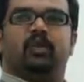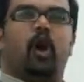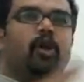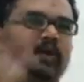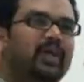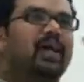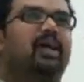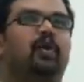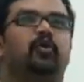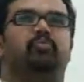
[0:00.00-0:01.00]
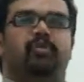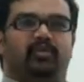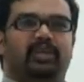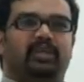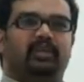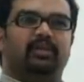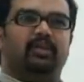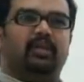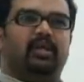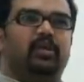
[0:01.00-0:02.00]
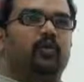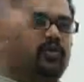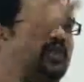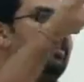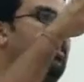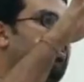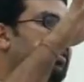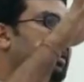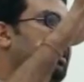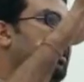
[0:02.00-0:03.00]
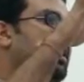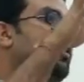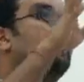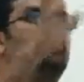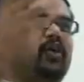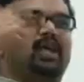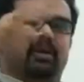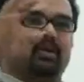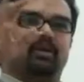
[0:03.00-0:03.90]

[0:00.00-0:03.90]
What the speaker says: or you hear a good music. You see something. You feel.